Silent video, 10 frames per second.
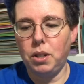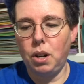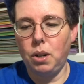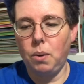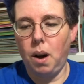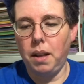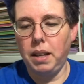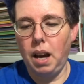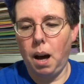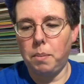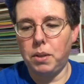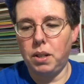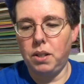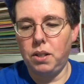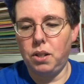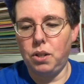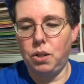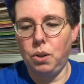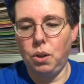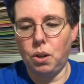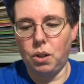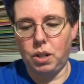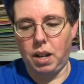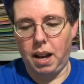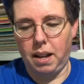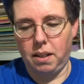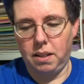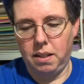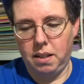show you all the options to suit your style.